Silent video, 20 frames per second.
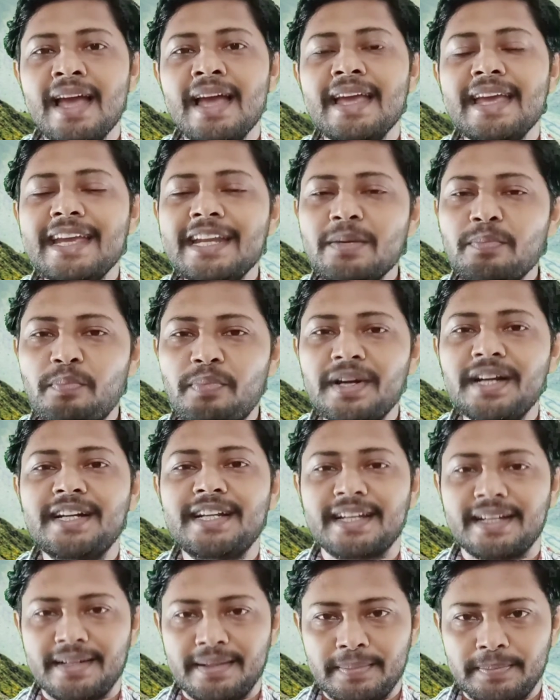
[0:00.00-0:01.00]
In
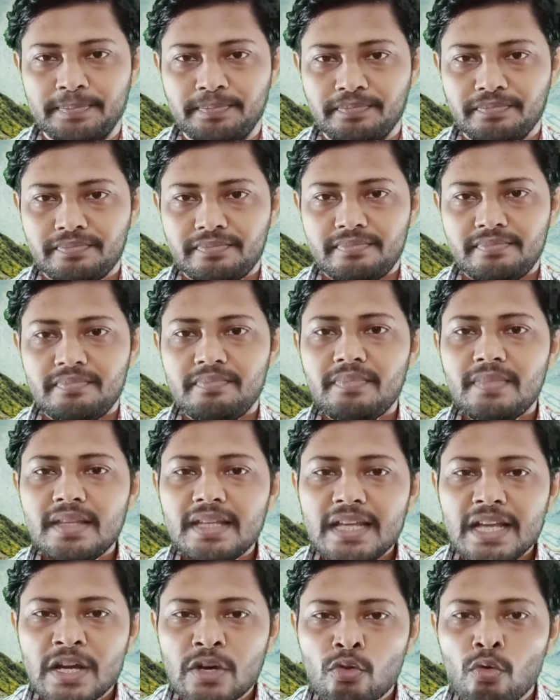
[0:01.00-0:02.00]
Britain,
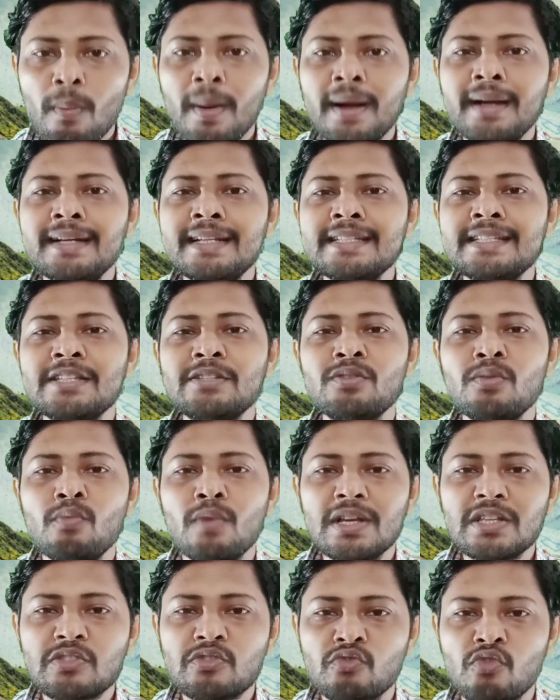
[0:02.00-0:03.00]
Romanticism
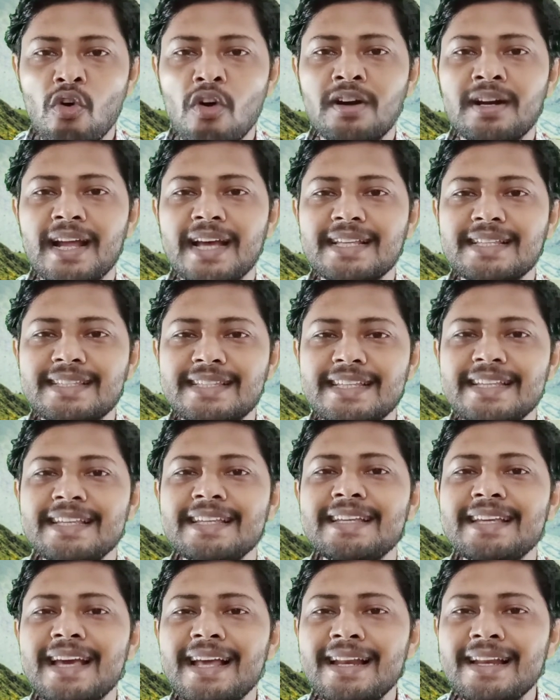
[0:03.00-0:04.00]
was not a
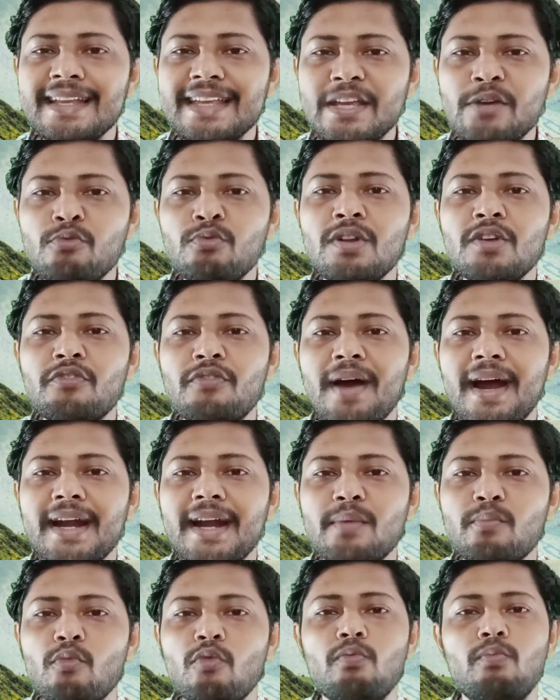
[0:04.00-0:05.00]
single
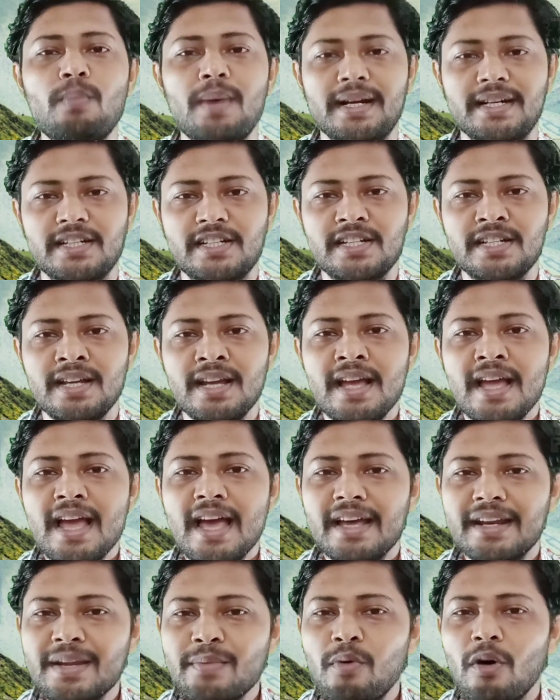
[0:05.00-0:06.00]
unified movement
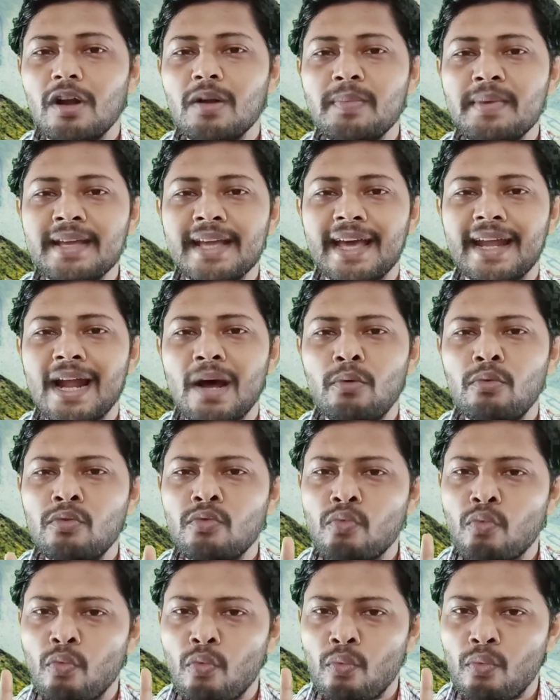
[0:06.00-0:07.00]
revolving
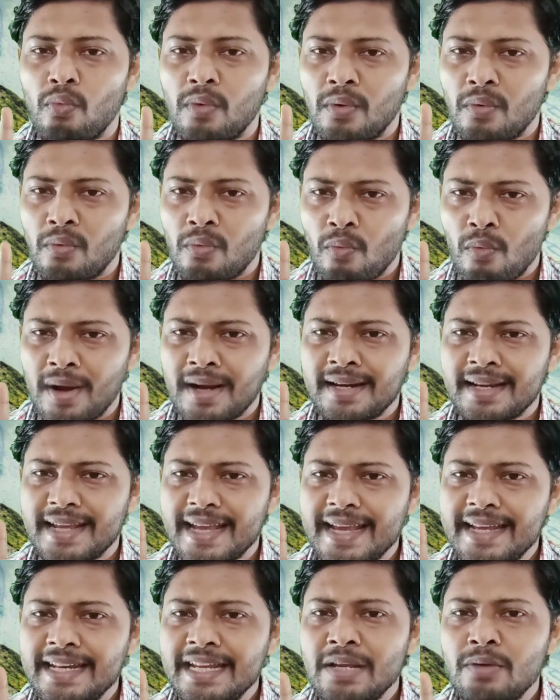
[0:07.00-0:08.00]
around
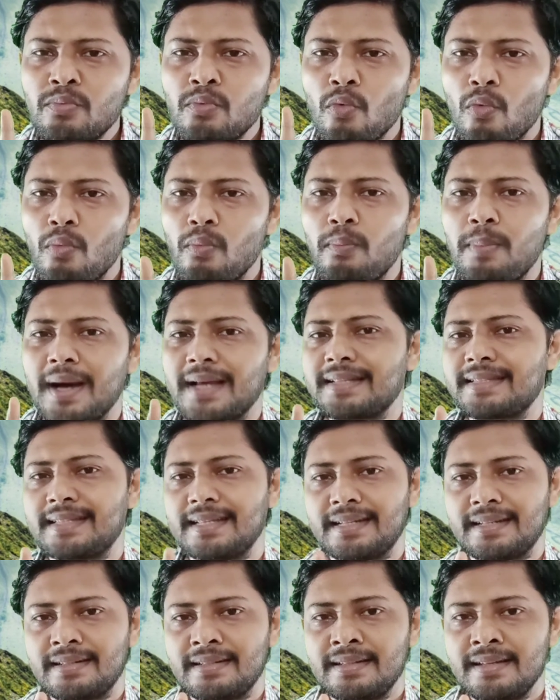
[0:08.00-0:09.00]
any
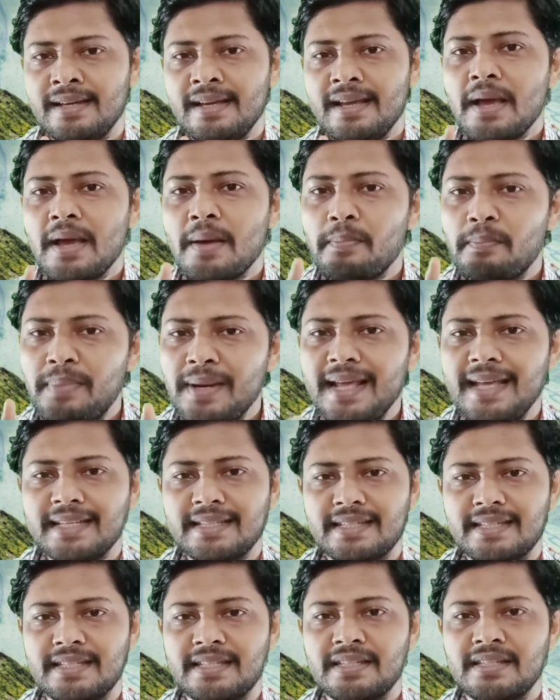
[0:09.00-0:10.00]
person,
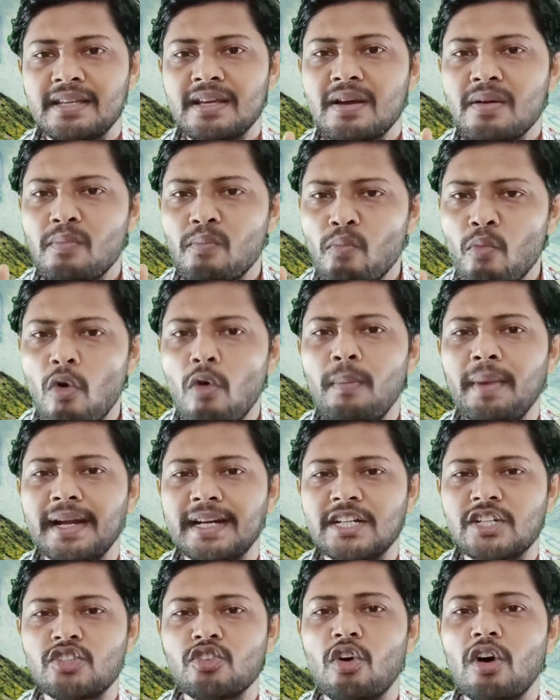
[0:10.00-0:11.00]
place,
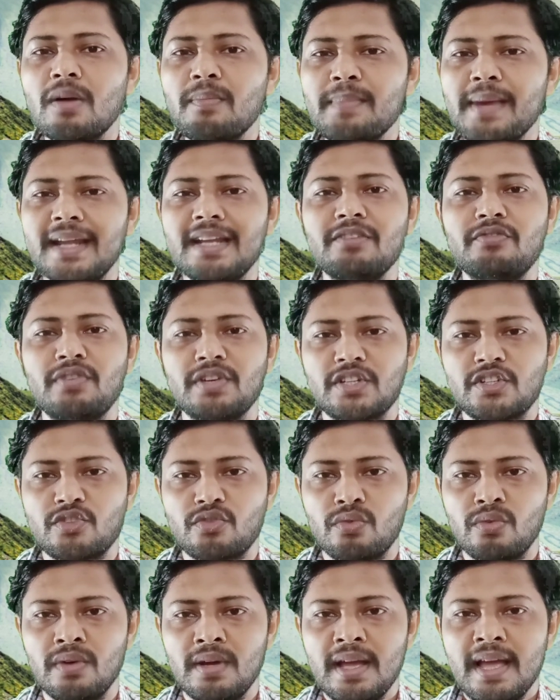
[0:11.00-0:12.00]
moment, or
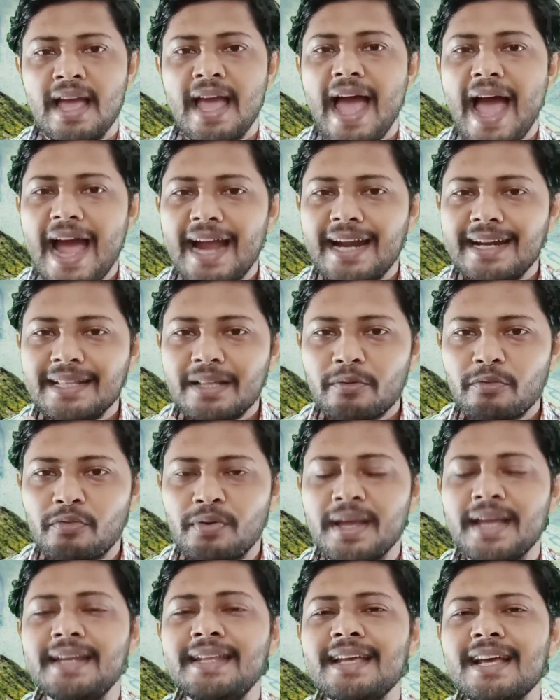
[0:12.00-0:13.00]
manifesto, and the
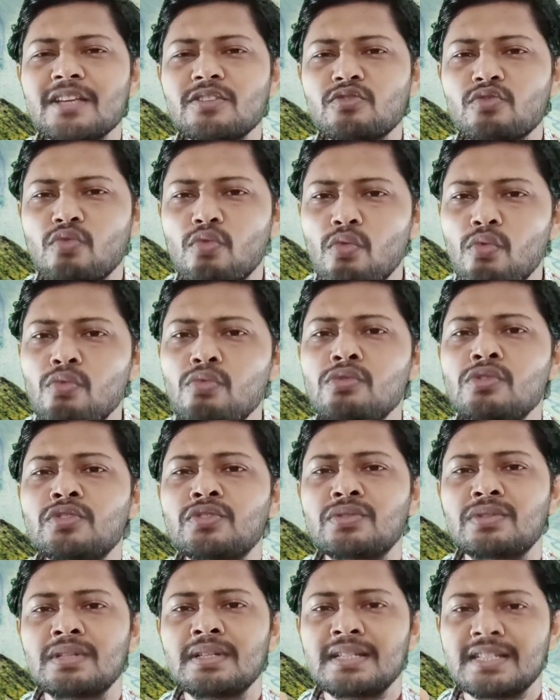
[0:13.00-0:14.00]
various
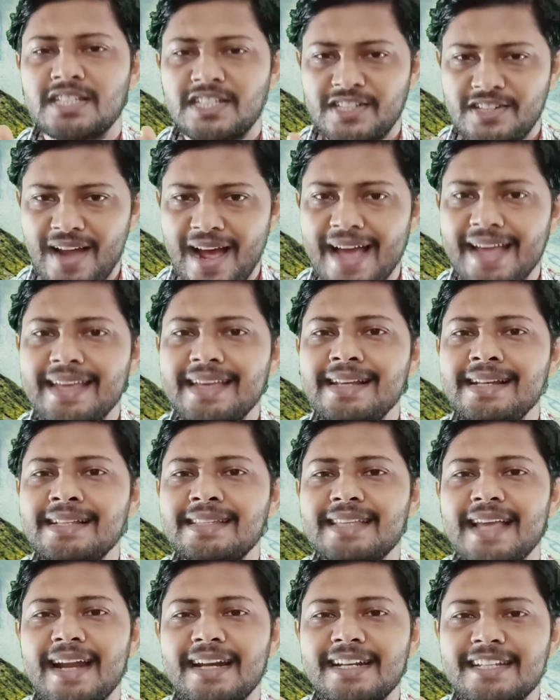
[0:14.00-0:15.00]
schools,
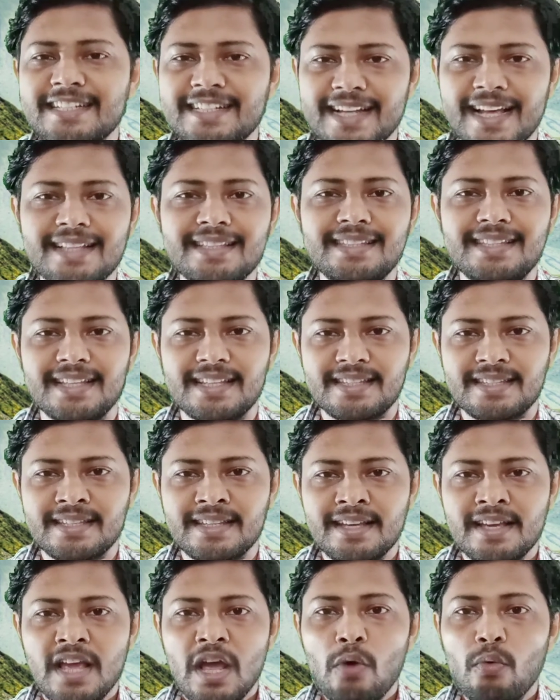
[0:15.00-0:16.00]
styles, and
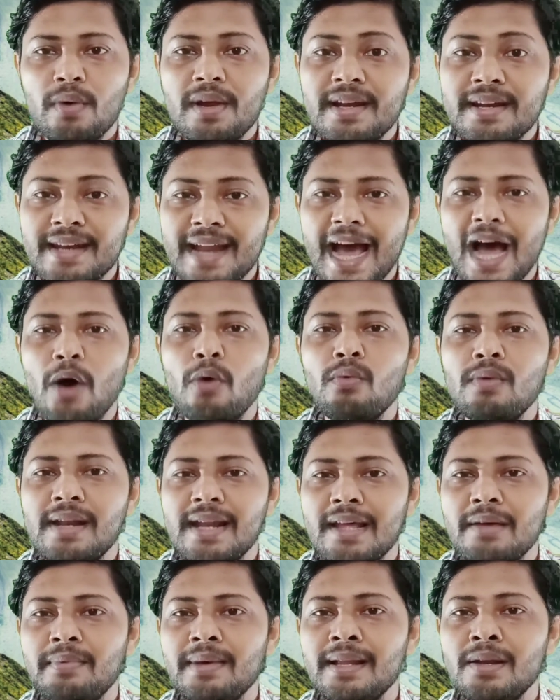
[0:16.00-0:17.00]
stances we now
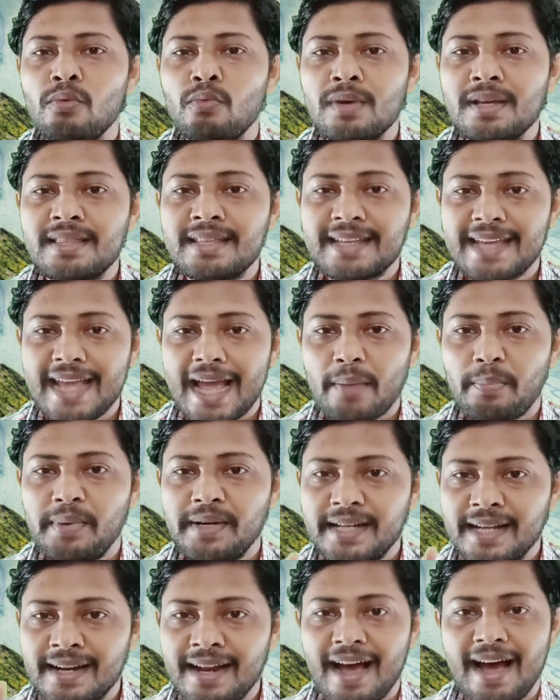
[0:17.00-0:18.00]
label with
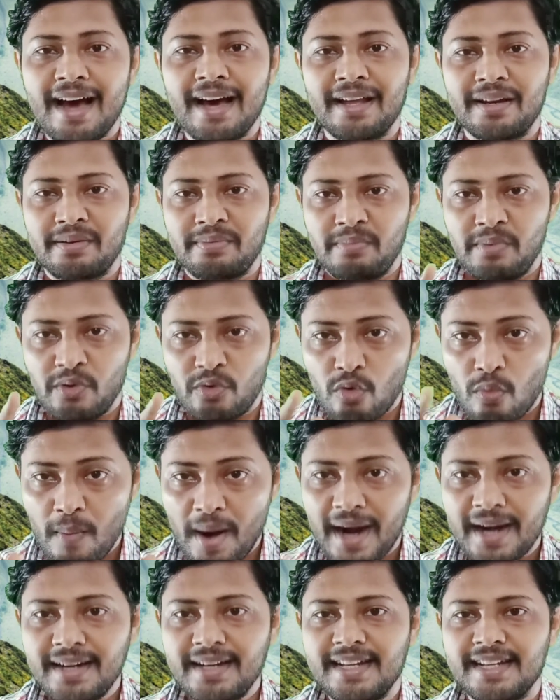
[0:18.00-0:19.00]
capital R,
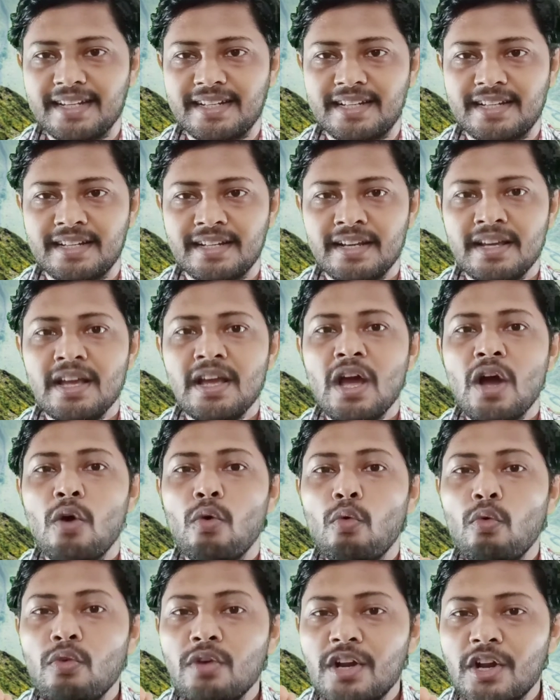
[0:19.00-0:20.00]
romantic,
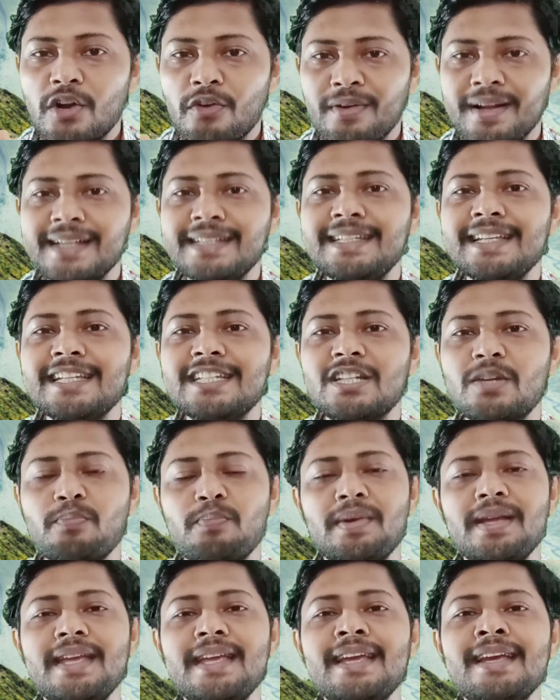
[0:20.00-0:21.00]
would resist
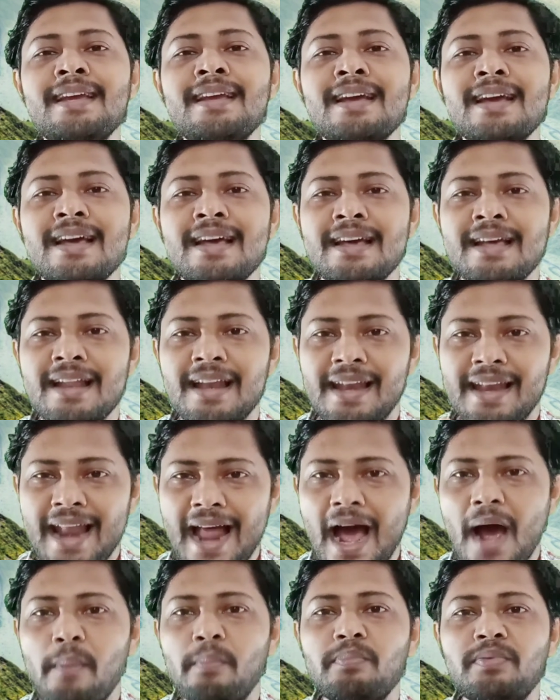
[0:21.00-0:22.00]
being
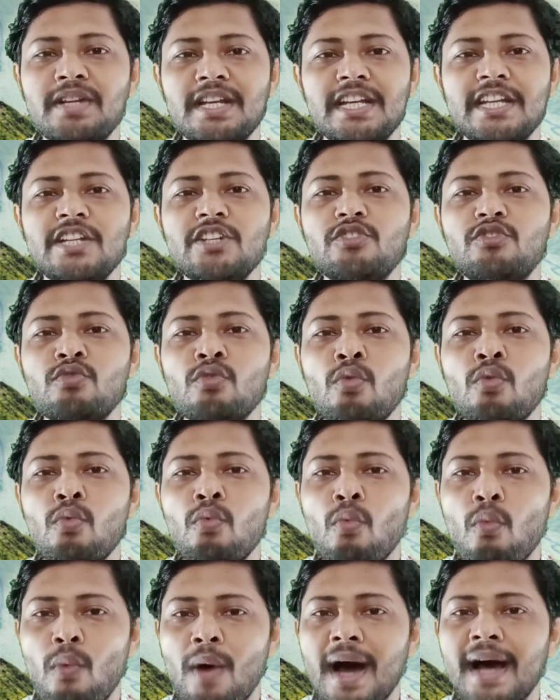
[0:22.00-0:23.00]
lumped into
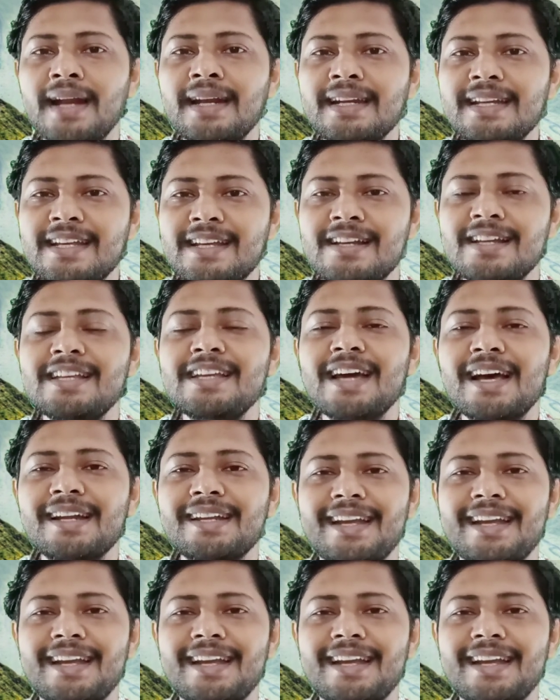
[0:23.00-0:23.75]
one clear